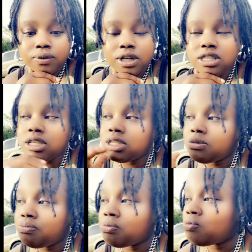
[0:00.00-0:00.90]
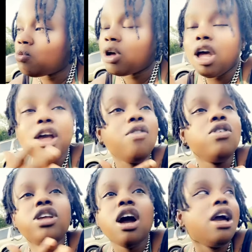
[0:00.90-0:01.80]
Cause in, whatever
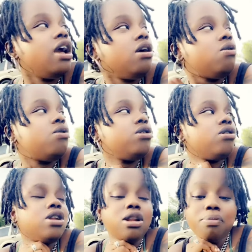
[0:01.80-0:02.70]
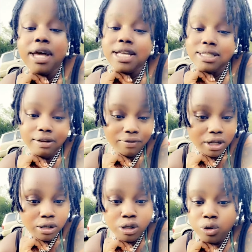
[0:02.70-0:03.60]
y'all had going on in the past have
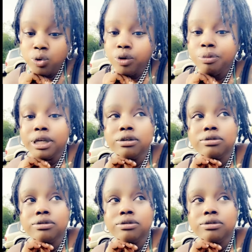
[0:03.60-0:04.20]
nothing to do with me.